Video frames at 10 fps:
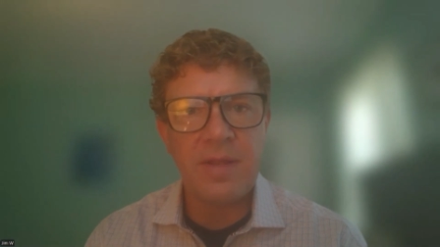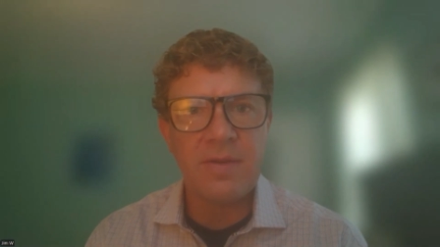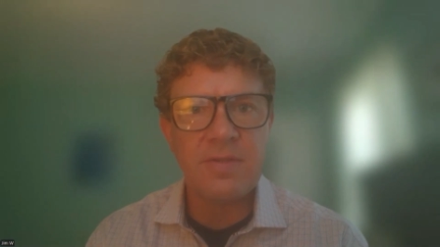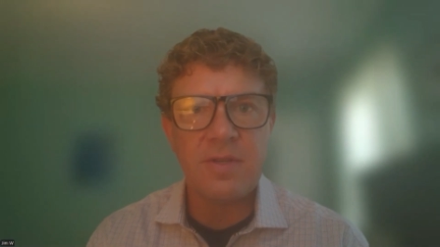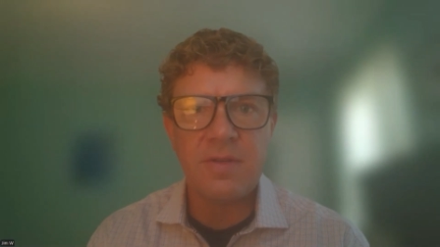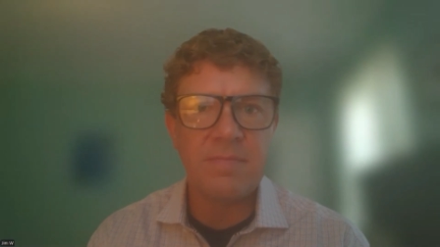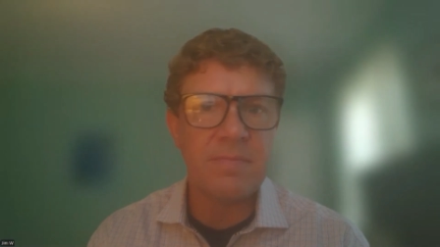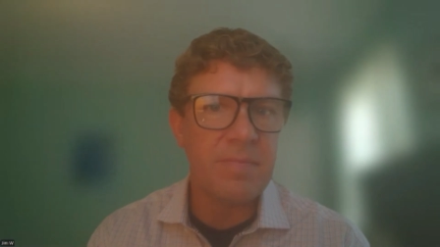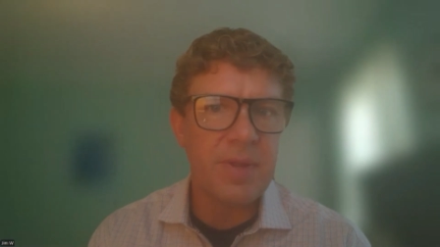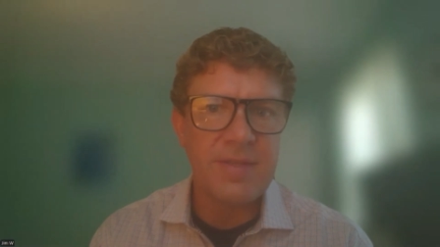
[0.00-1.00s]
there are
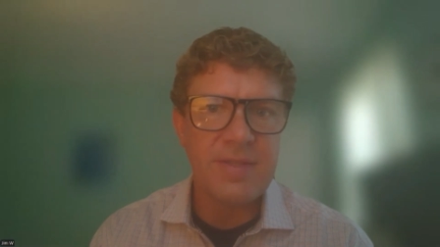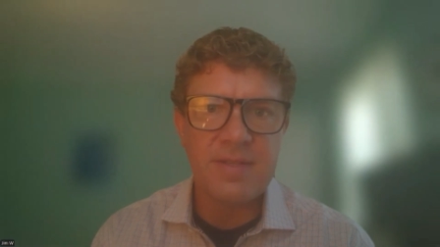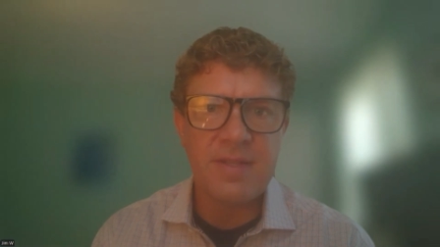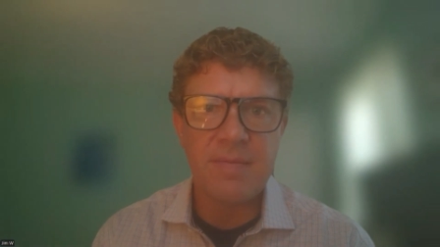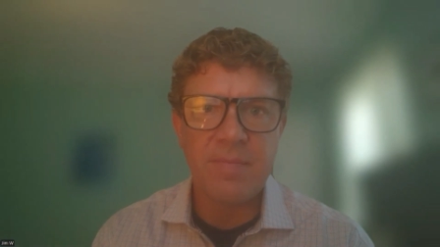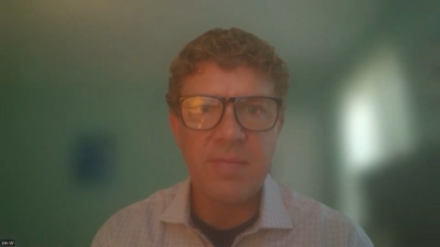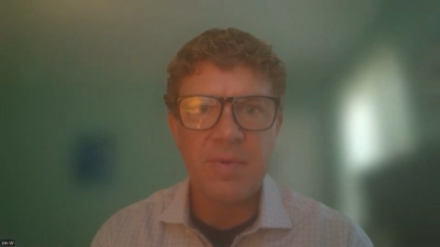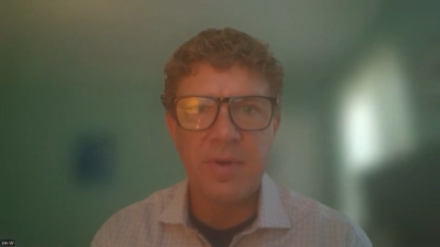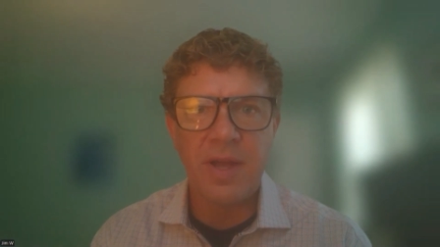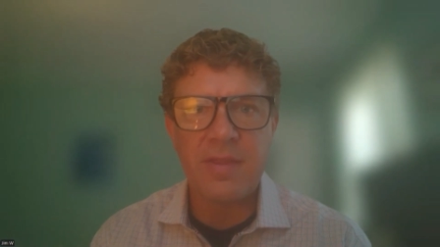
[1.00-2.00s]
certain places that
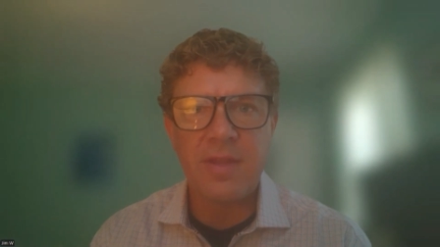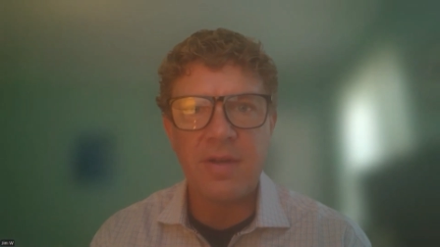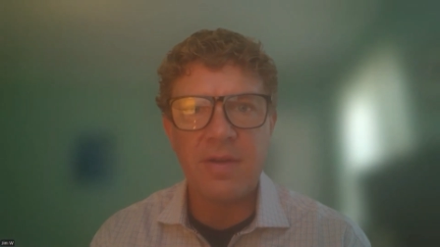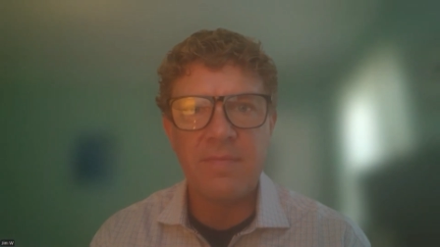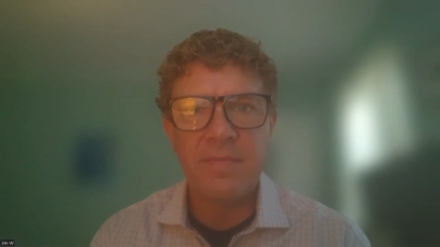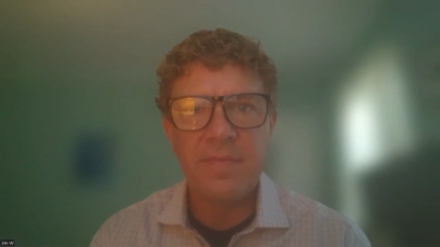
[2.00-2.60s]
people will get their